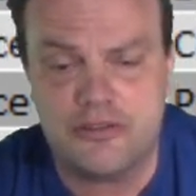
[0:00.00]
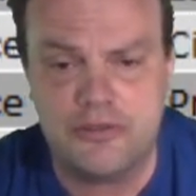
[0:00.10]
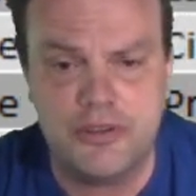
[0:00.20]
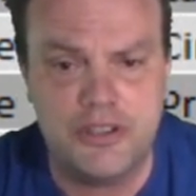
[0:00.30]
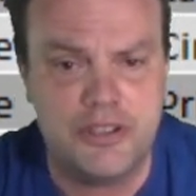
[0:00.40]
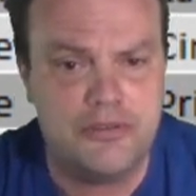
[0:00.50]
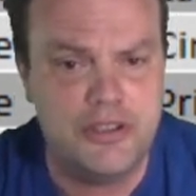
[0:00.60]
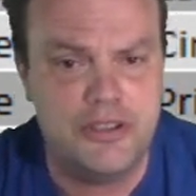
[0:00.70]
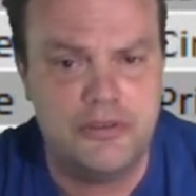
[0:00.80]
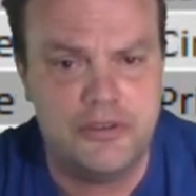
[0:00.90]
growing degree
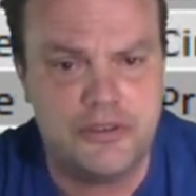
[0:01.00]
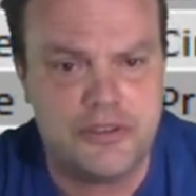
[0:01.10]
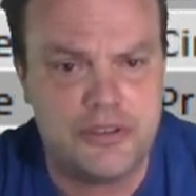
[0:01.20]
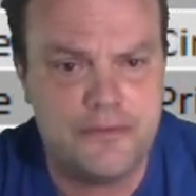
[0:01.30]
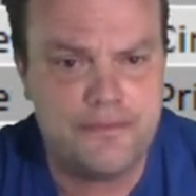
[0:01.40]
units